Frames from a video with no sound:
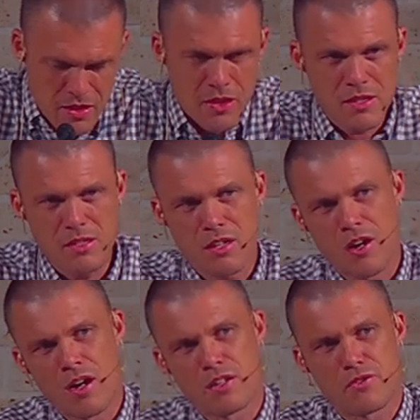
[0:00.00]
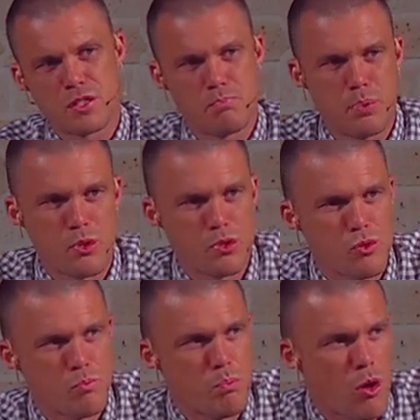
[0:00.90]
This is a kind of
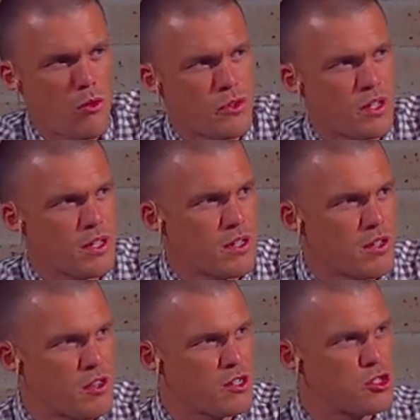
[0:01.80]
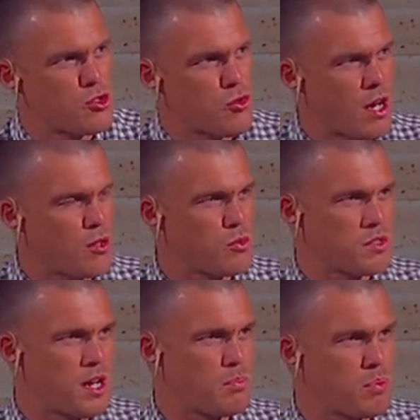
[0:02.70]
spiritual poverty that
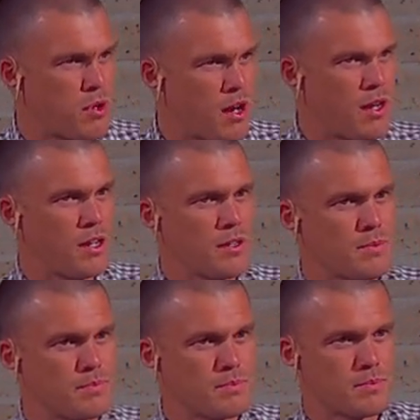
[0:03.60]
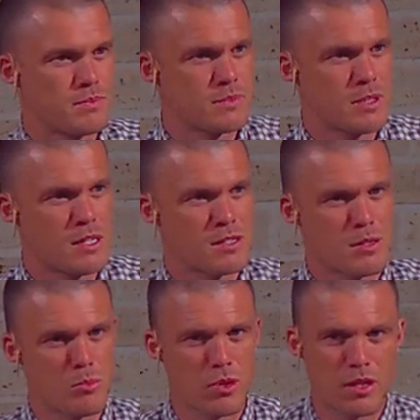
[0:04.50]
strangles our praying. And
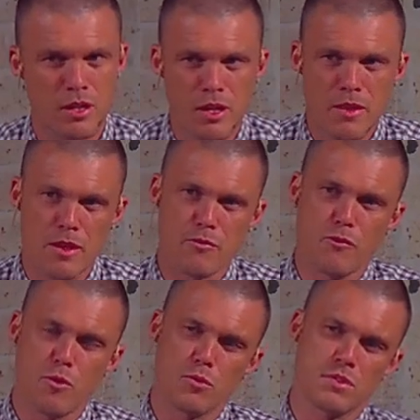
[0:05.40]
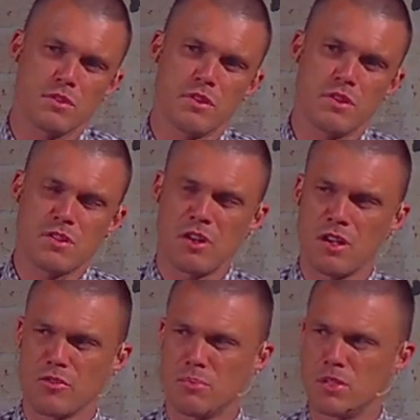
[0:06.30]
somebody that falls into this
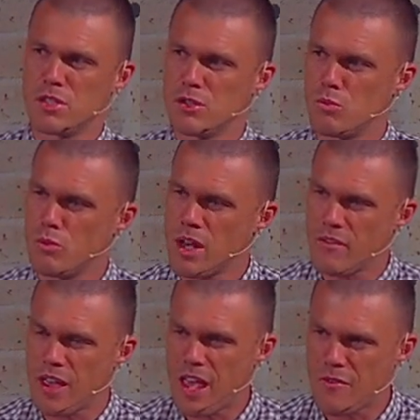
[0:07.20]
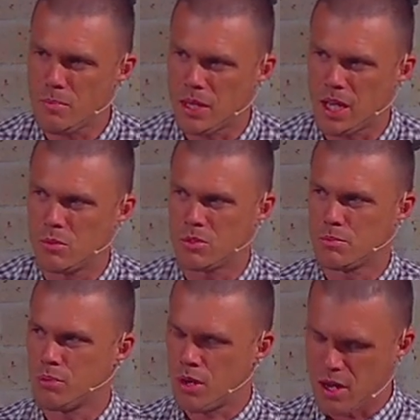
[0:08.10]
kind of position will never ever be able to
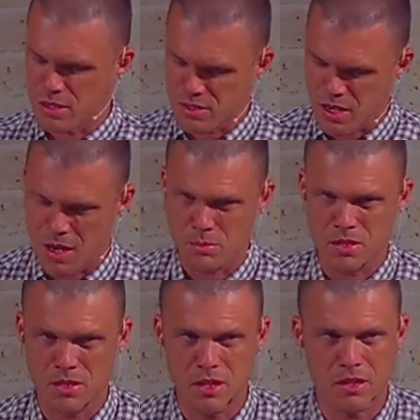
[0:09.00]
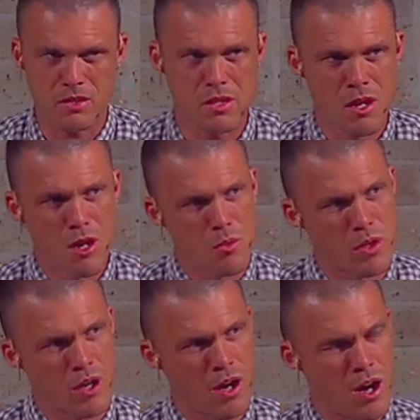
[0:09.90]
pray Psalm 6
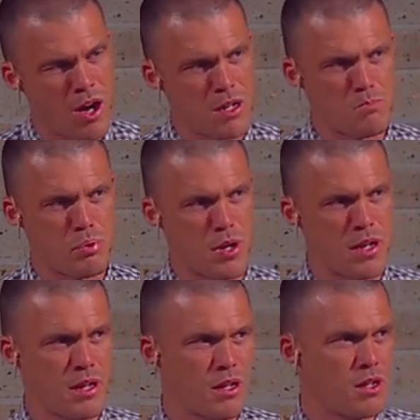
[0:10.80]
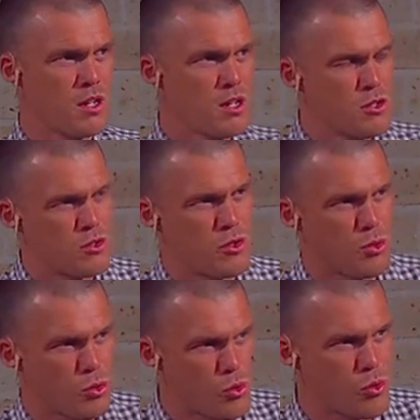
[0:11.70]
with a heart breaking to the
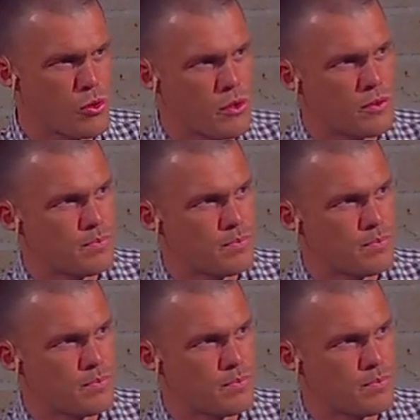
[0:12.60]
Lord,